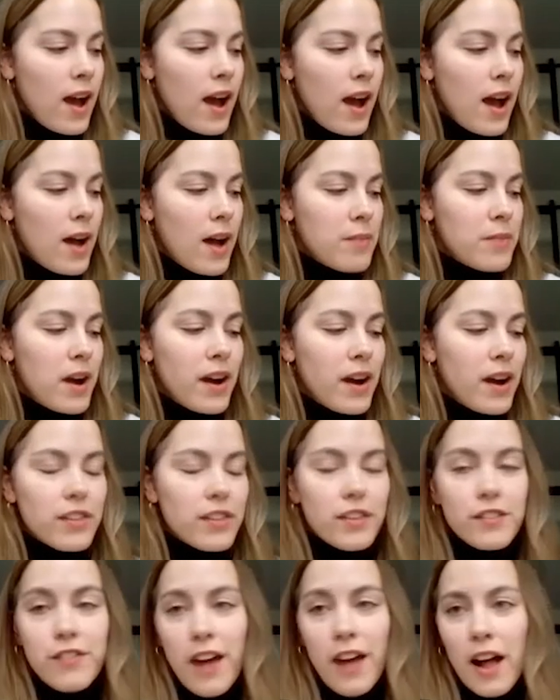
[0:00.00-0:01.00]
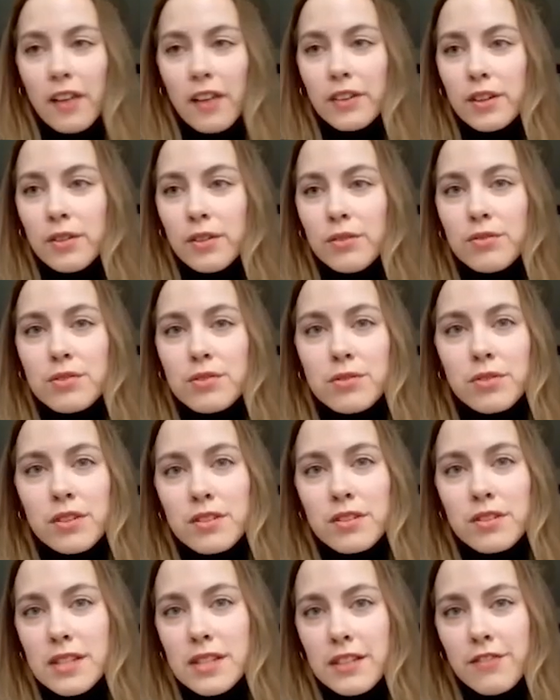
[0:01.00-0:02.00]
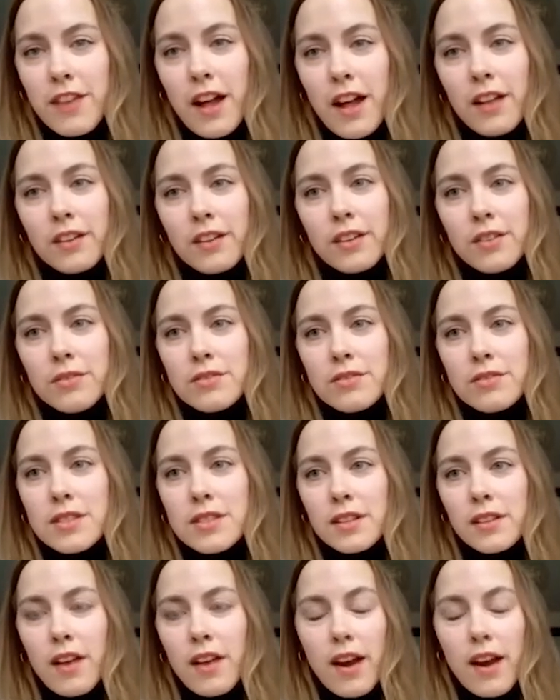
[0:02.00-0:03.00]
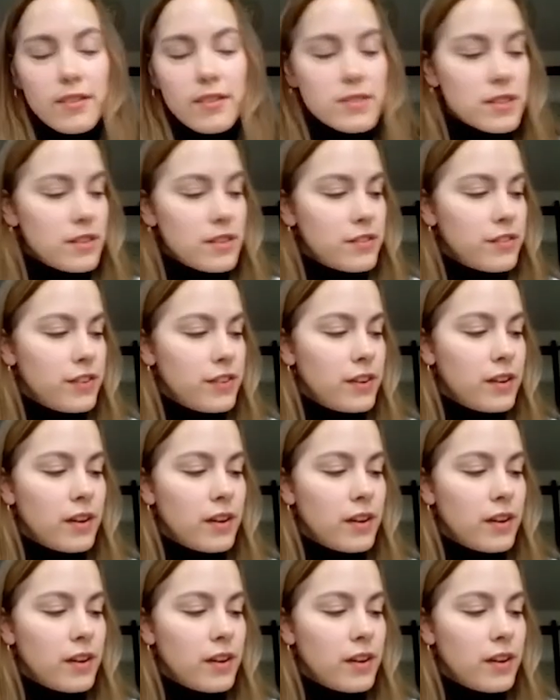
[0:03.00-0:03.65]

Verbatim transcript: either values or devalues the lives of